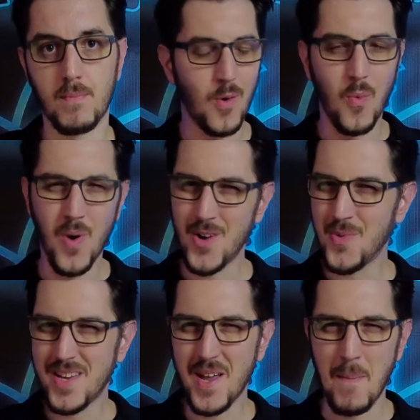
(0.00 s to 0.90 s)
So what are
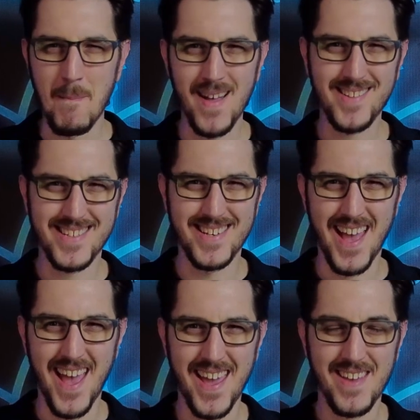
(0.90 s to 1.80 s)
we gonna melt
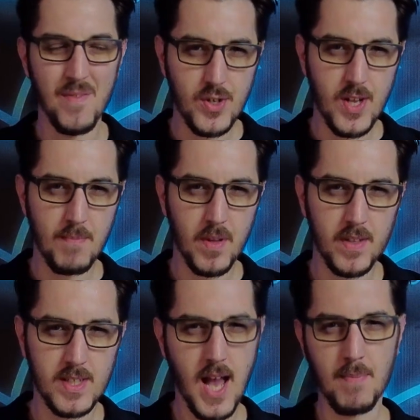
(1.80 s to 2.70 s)
today? First up on
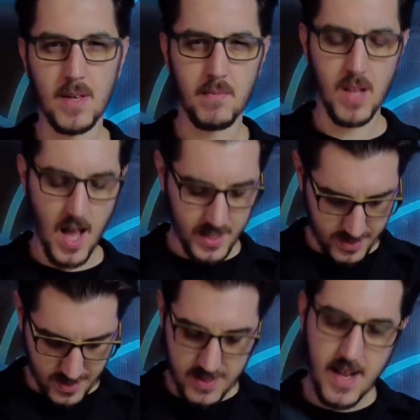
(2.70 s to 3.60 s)
the chopping
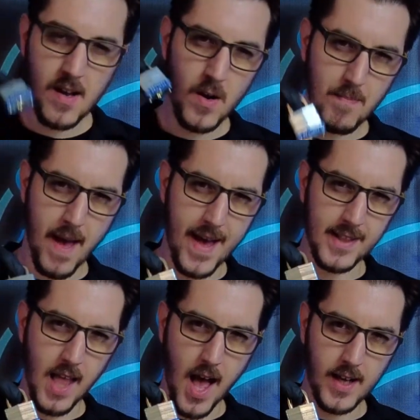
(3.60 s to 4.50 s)
block is a standard
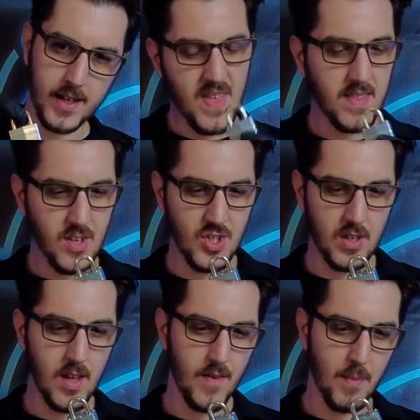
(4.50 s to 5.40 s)
padlock. I think this
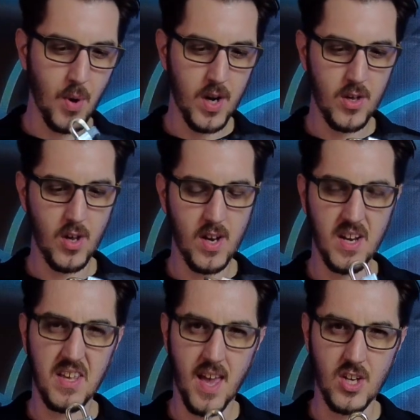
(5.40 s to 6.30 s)
should give a pretty good
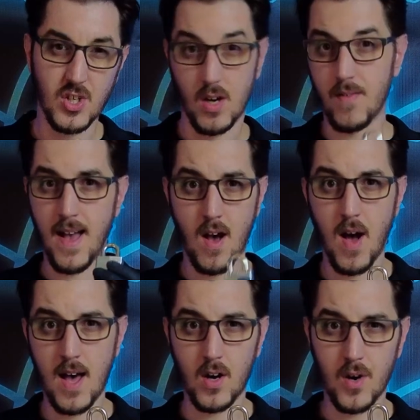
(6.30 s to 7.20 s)
indication of how
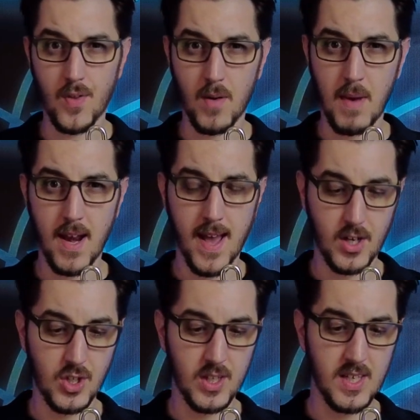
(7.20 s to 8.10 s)
hot our thermite
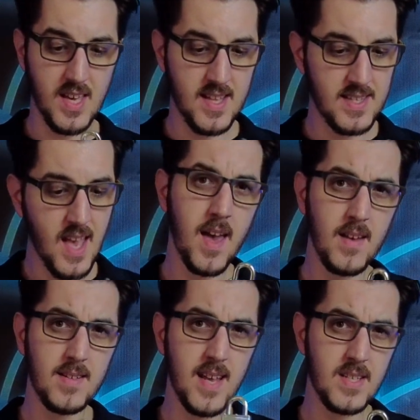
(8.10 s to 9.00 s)
actually gets
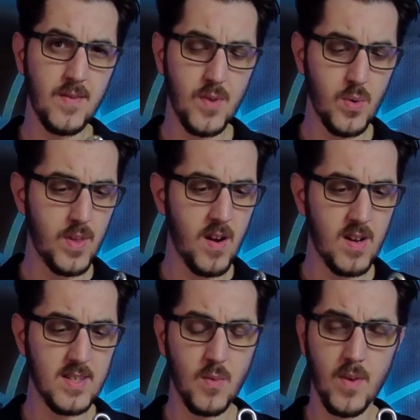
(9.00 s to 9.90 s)
and test a few
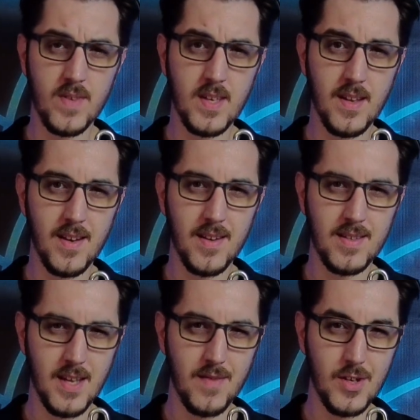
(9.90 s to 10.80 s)
theories that we've seen
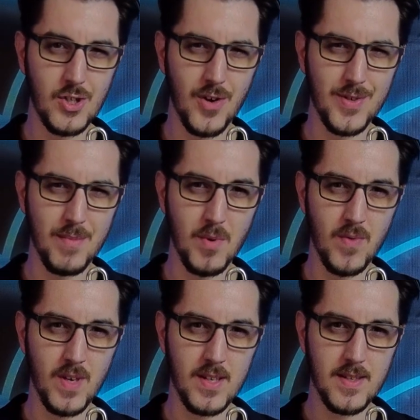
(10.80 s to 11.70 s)
in TV shows and
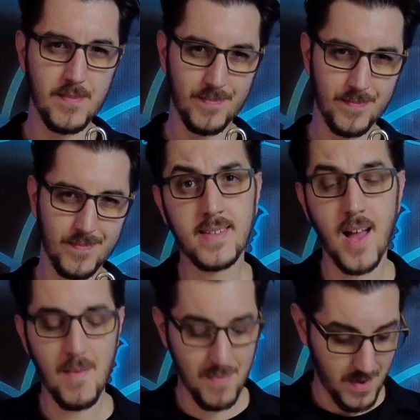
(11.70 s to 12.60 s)
movies. Next
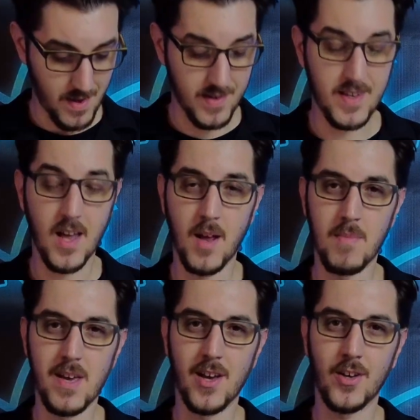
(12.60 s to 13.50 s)
up is gonna
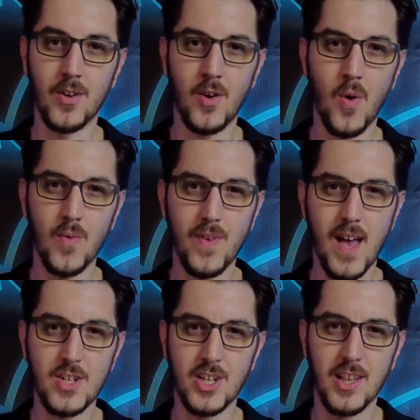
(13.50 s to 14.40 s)
be a good
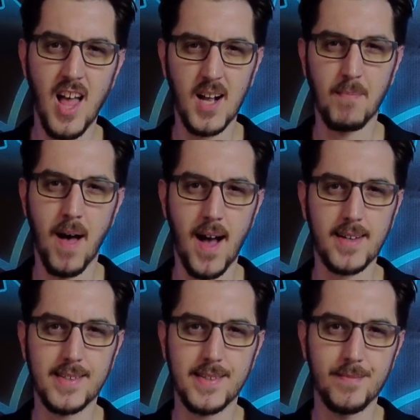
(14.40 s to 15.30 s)
old-fashioned
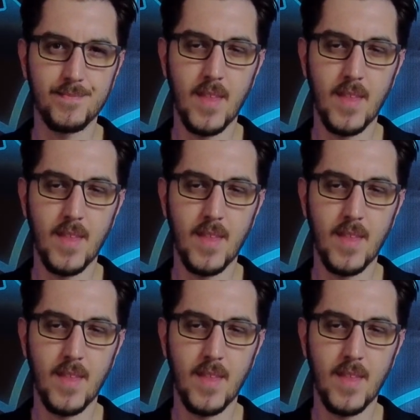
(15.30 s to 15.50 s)
lockbox.